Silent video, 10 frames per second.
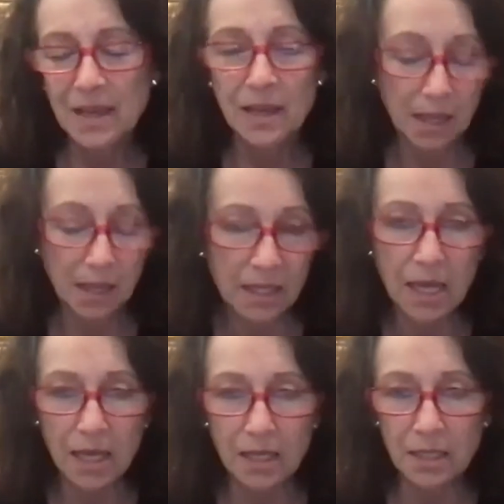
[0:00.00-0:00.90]
And
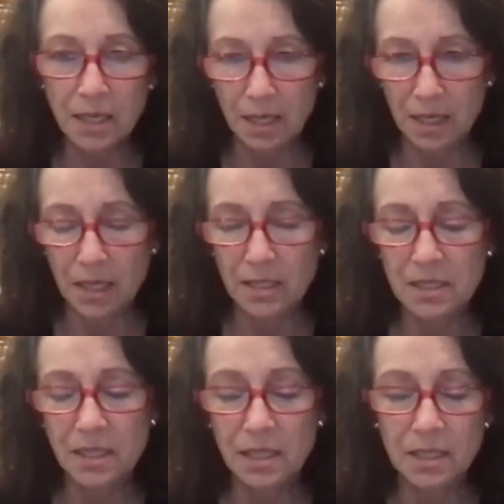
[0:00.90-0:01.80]
as Nicky